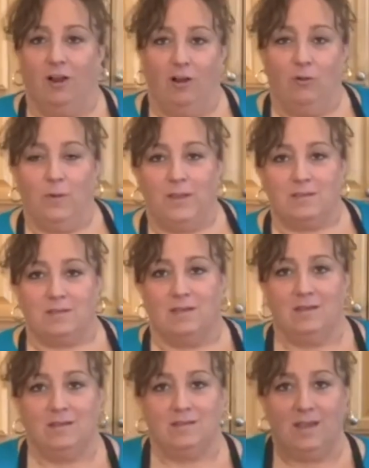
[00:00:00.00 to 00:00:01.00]
always
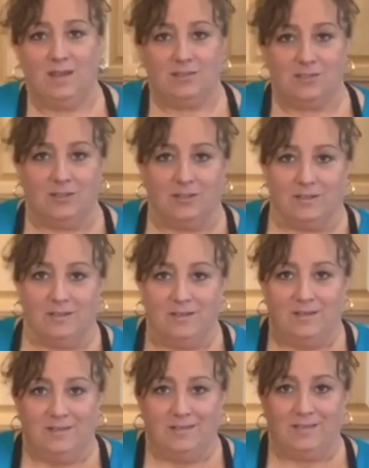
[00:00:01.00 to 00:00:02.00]
tastes good.
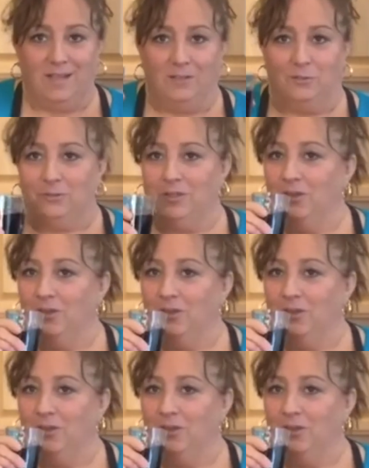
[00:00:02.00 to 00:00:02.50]
Salud.